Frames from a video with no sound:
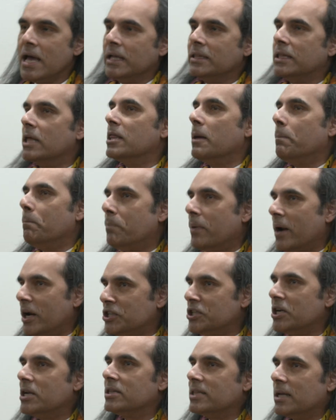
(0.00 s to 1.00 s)
there's a
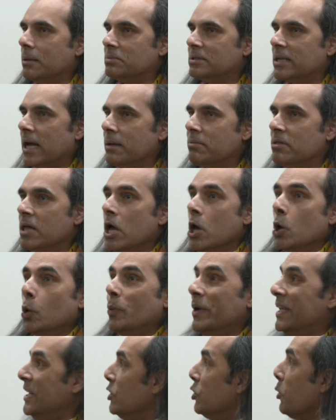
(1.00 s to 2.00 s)
pressure sometimes.
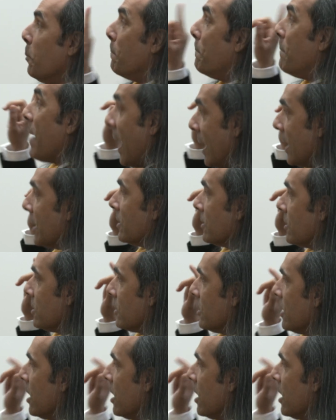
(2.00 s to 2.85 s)
We need to balance.